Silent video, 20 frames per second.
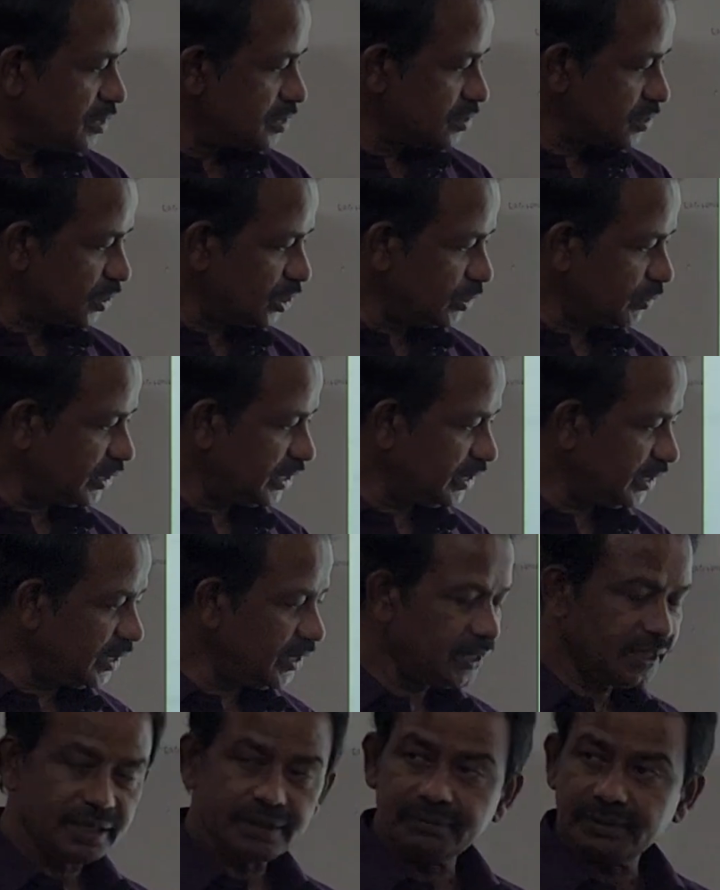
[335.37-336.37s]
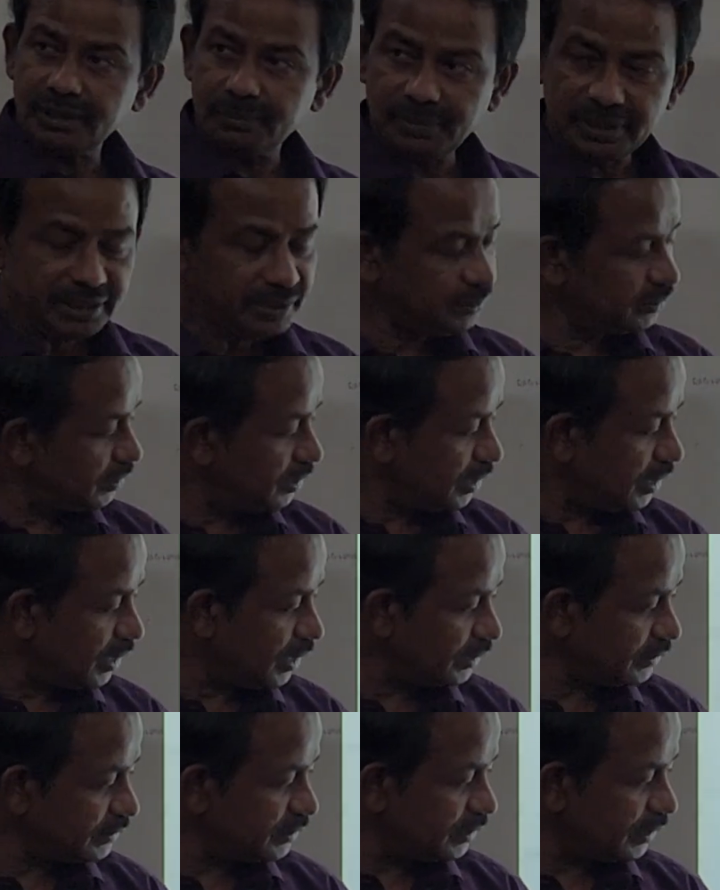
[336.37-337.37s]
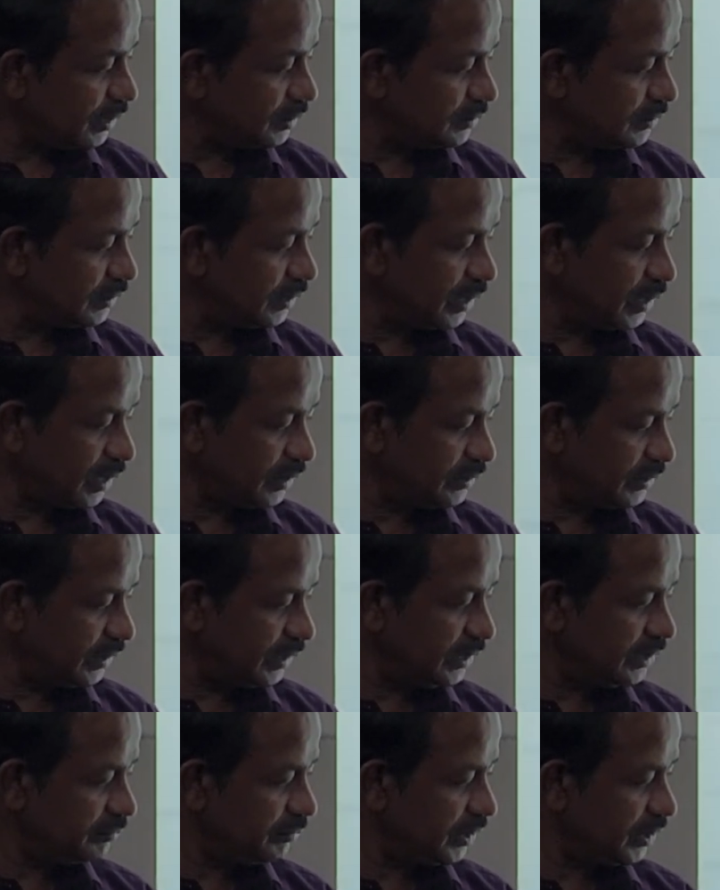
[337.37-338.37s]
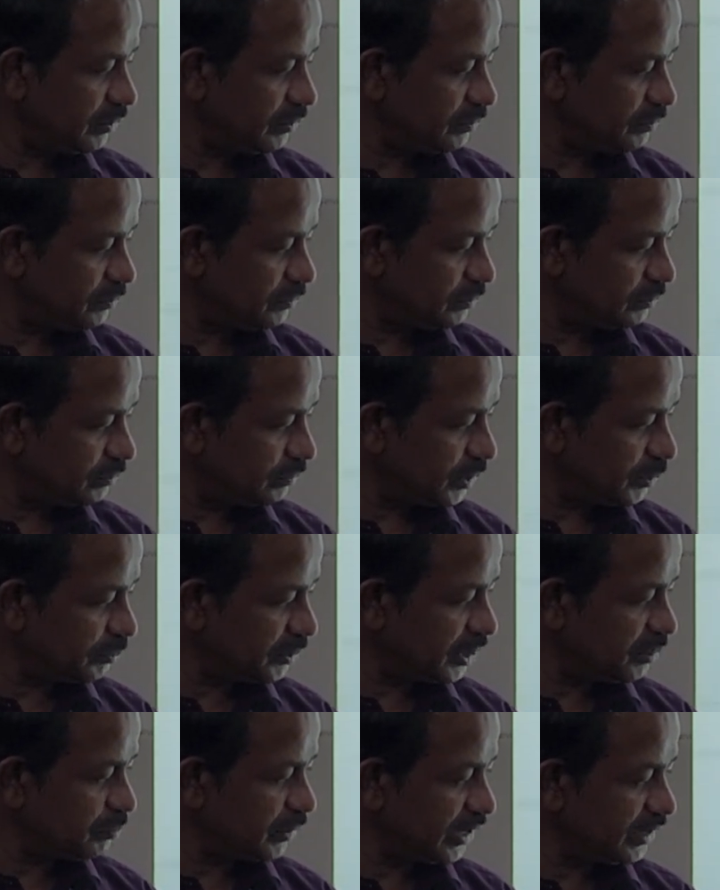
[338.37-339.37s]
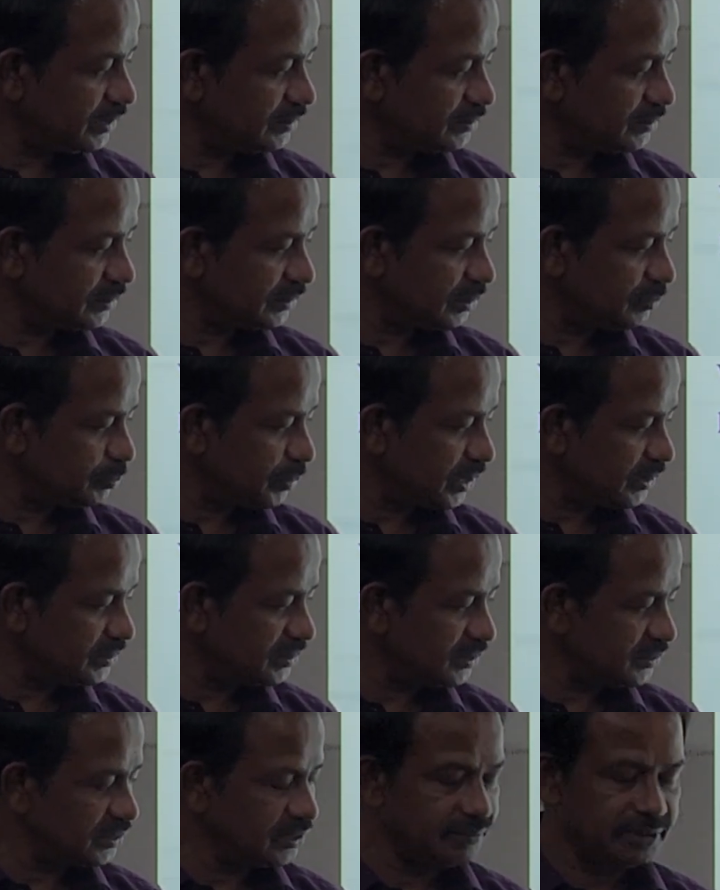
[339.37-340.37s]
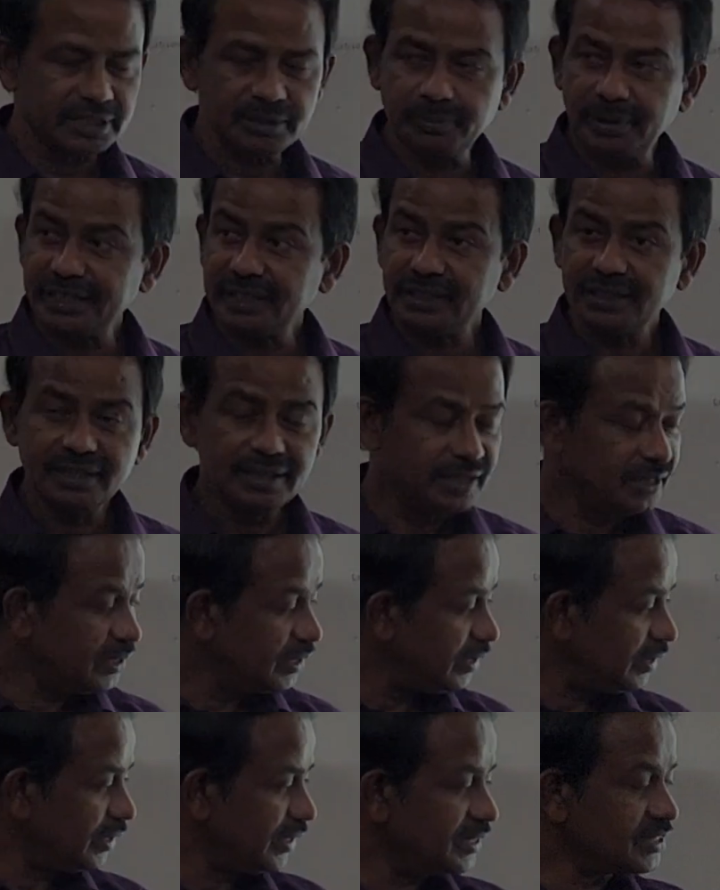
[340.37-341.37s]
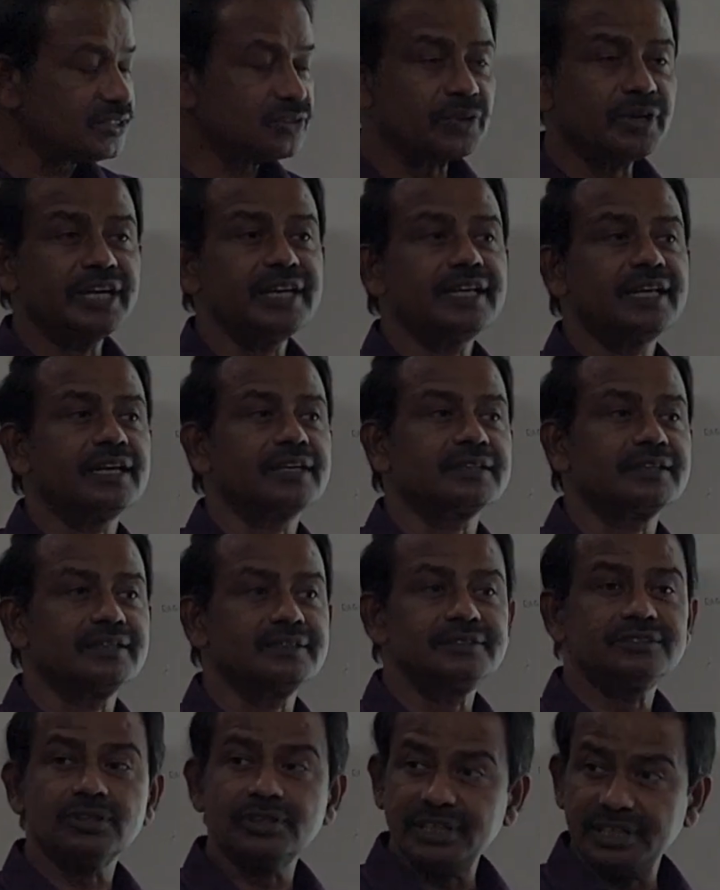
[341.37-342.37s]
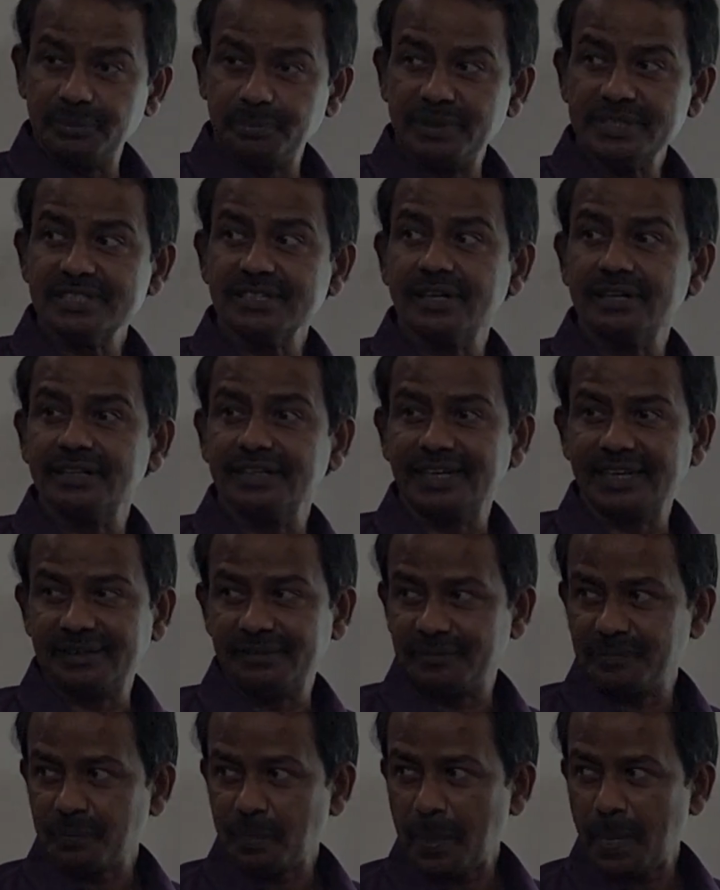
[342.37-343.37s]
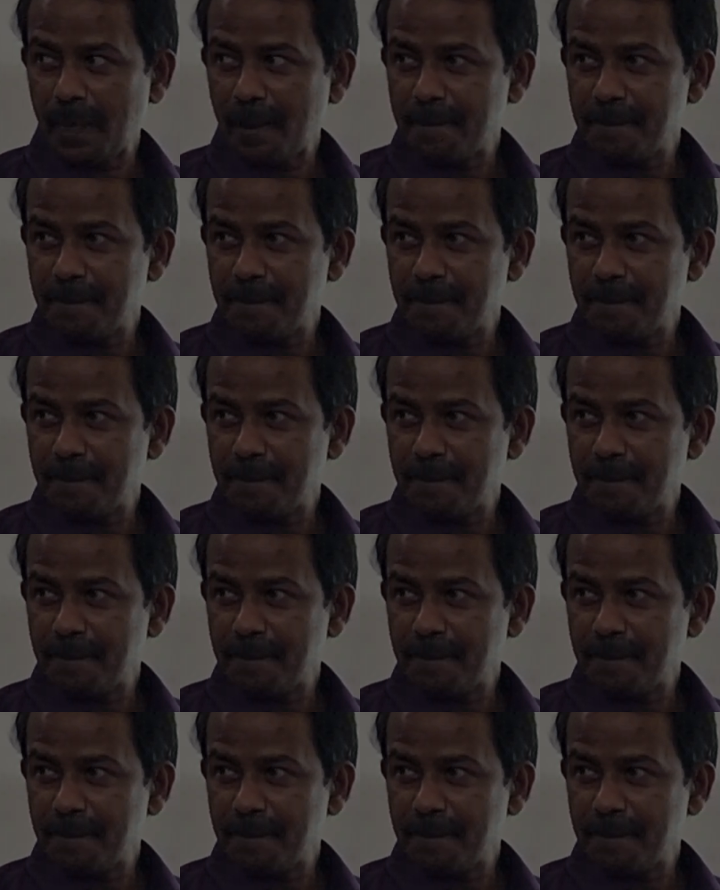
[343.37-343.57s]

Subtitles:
So your En will be at the end we have obtained minus 13.6 divided by n squared electron. So it depends on n.